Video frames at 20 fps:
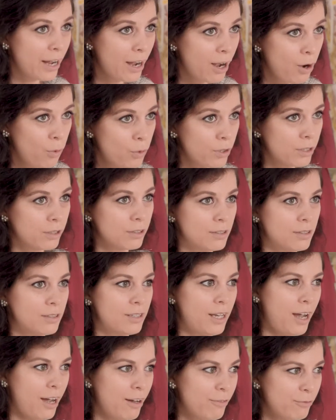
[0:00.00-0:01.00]

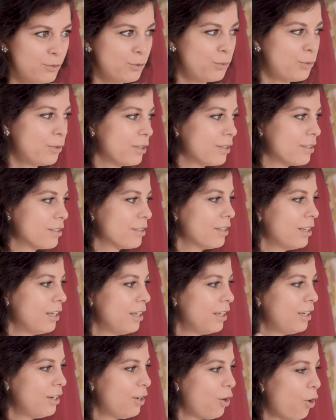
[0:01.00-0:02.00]
hours afterwards
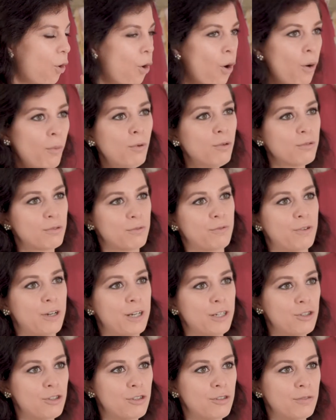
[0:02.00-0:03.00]
almost
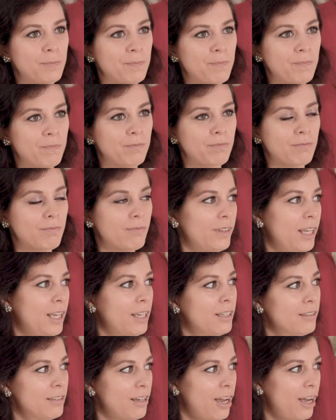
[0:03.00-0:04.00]
fresh.
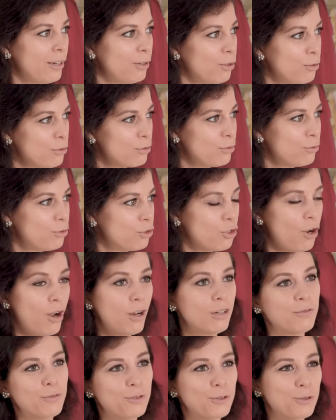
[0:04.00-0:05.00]
And I also
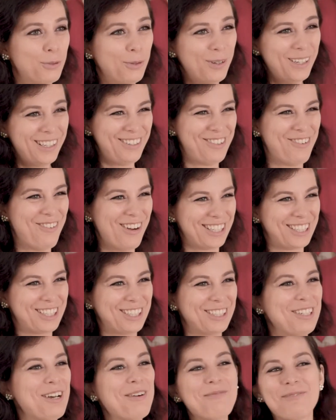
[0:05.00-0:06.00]
jogged for 21
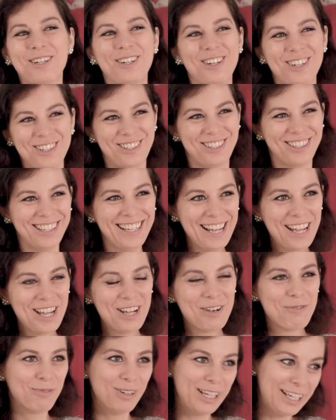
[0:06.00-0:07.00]
kilometers
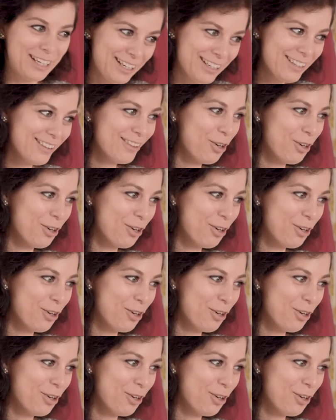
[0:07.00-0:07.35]
in